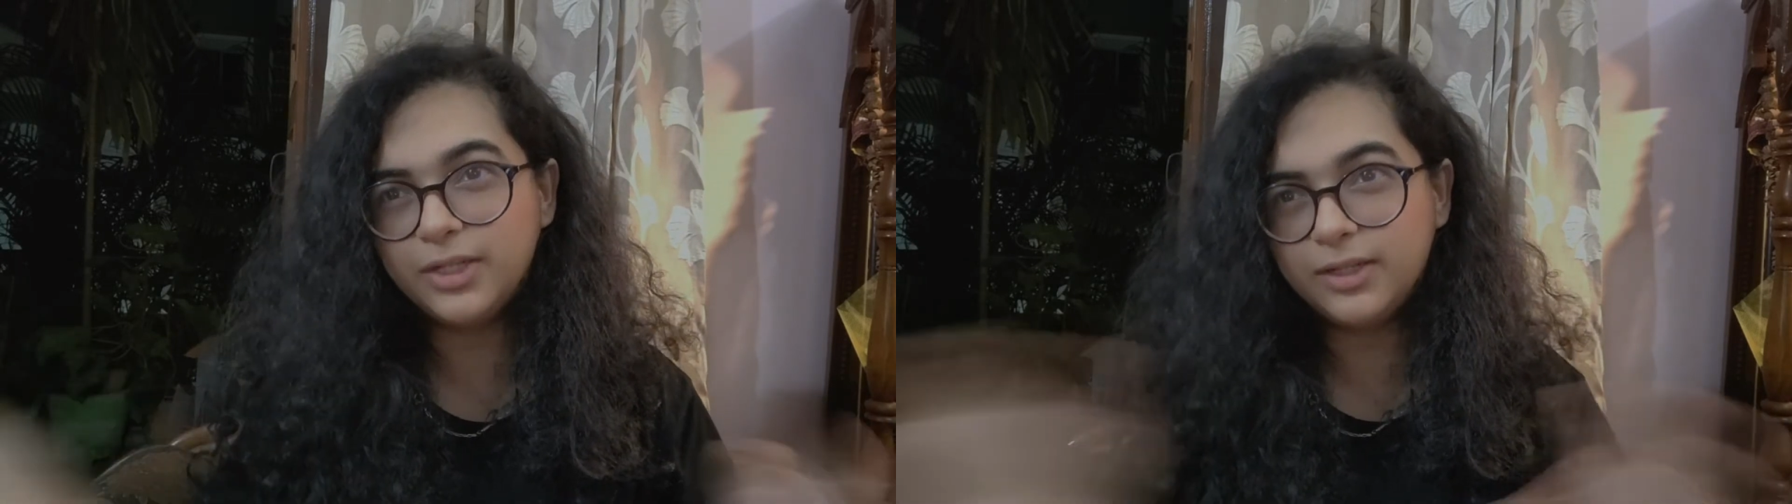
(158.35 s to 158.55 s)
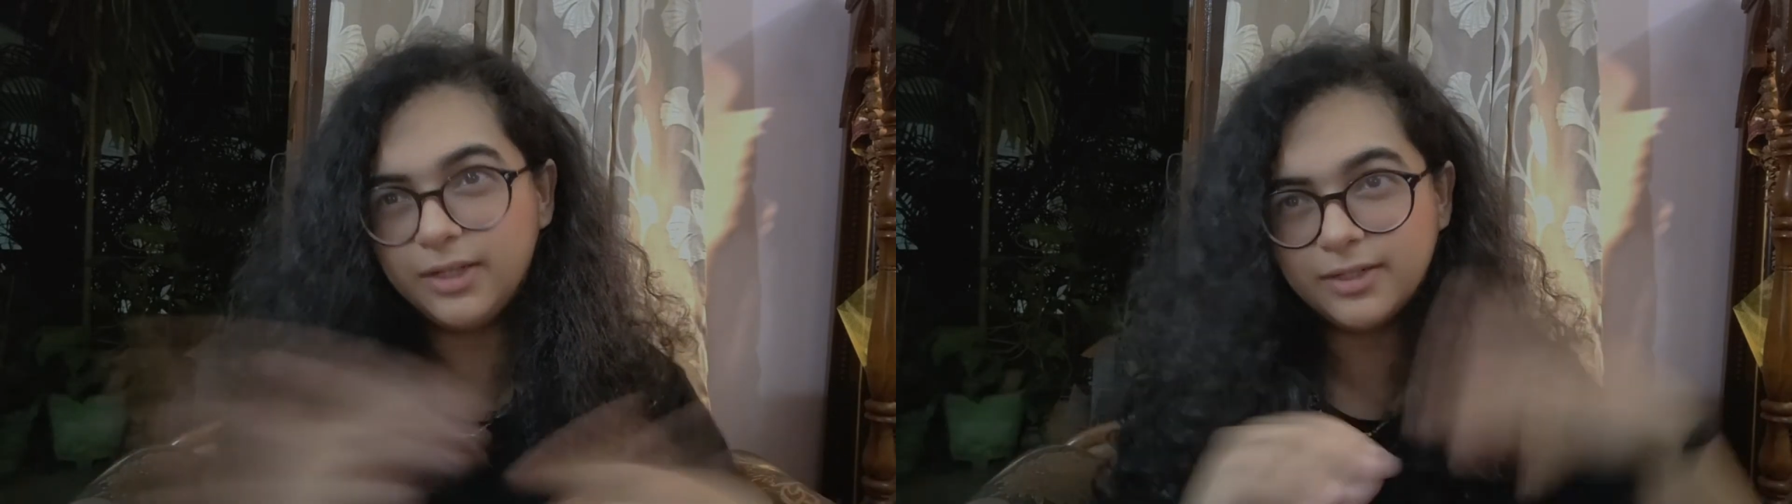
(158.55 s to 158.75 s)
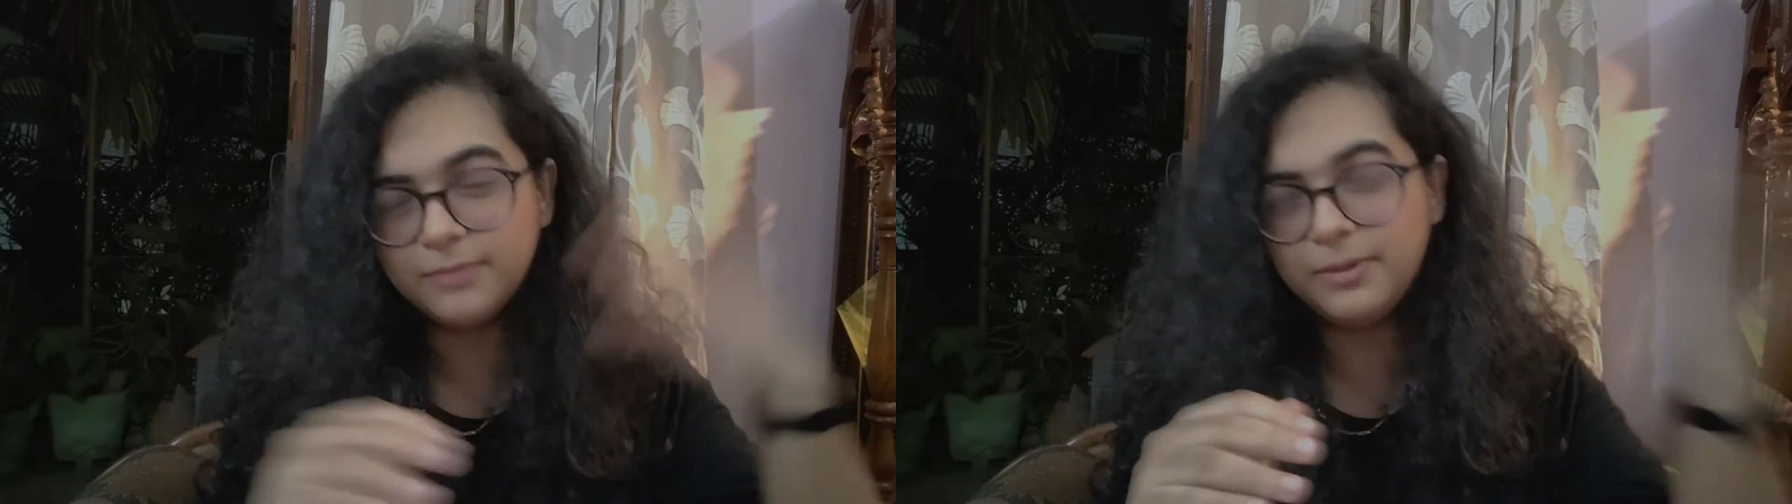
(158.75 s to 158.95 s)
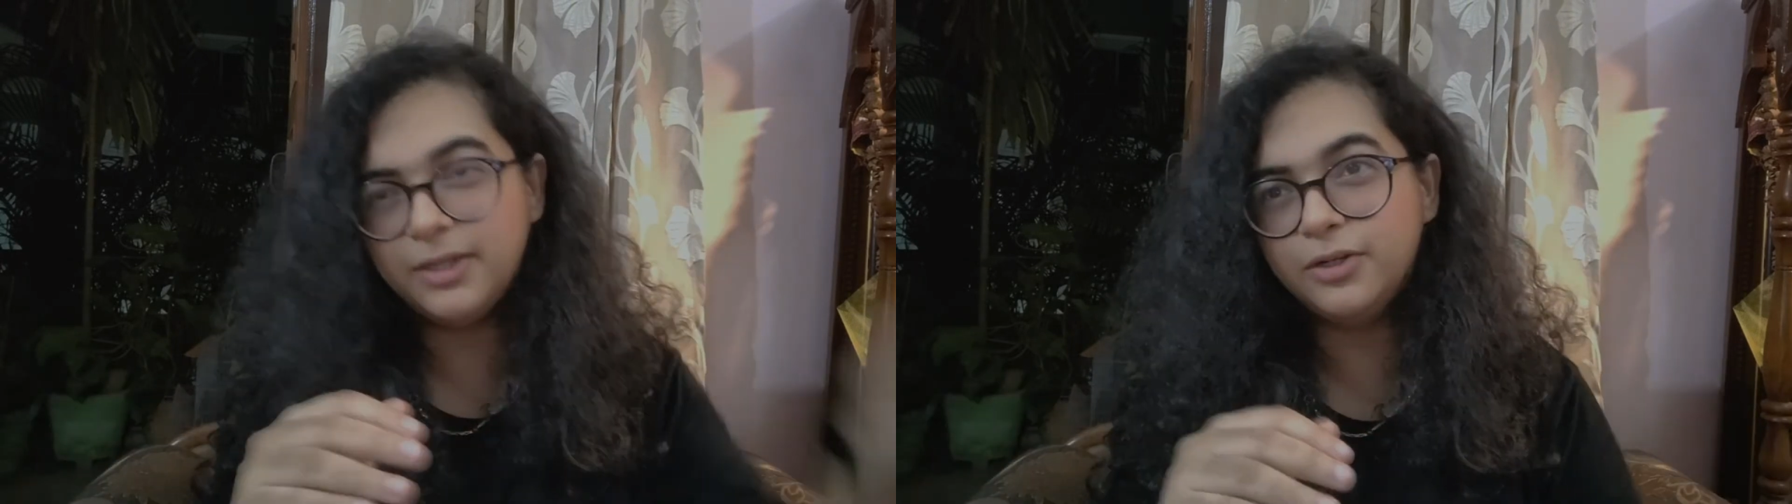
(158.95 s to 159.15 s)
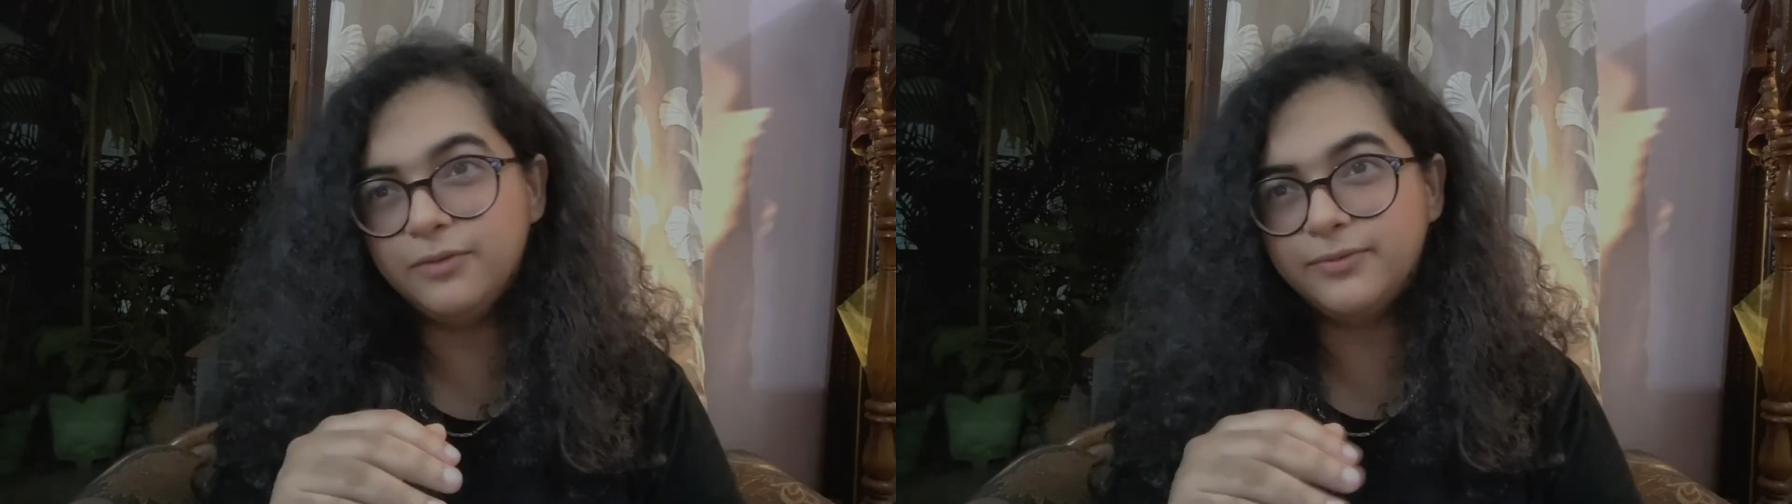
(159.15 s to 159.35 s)
I get
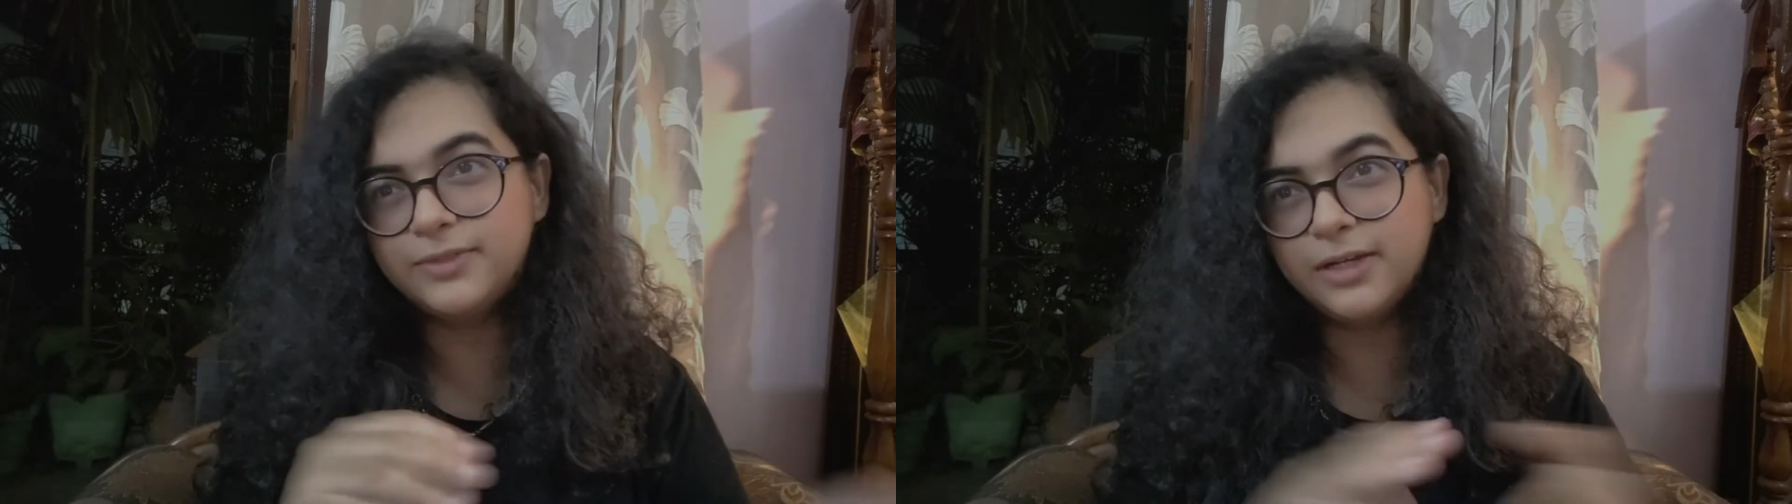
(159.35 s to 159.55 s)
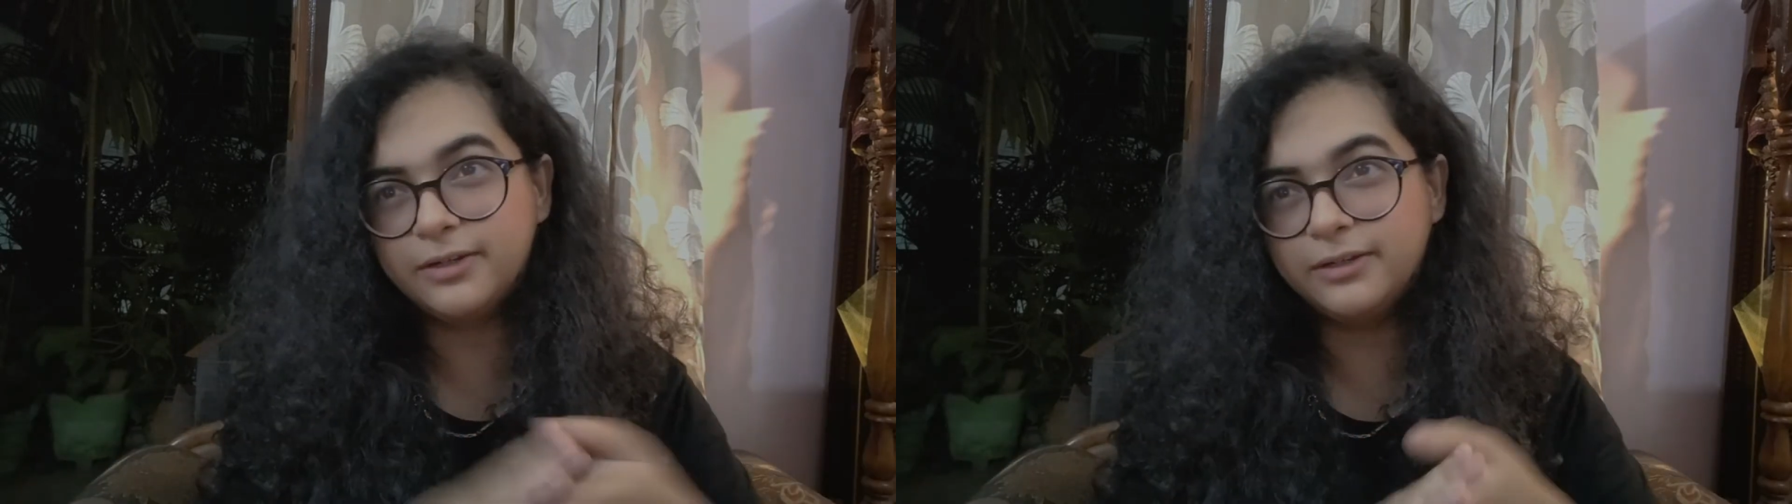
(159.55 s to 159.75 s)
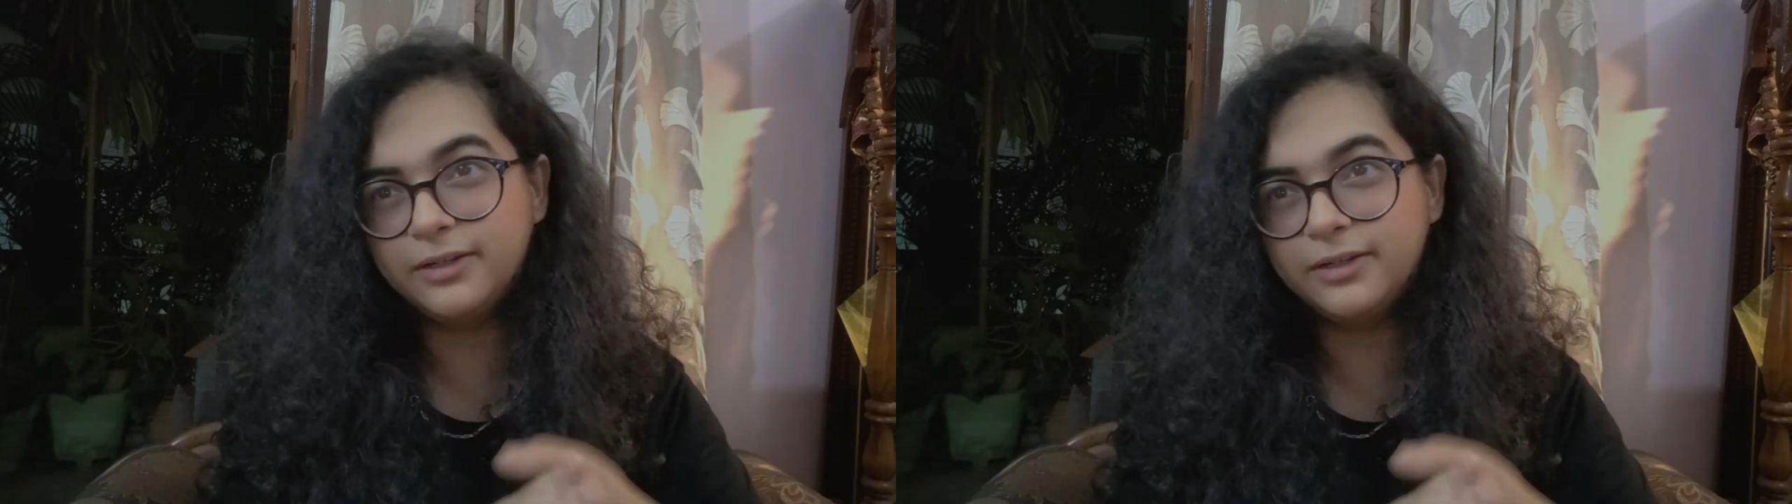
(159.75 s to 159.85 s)
reminded of Star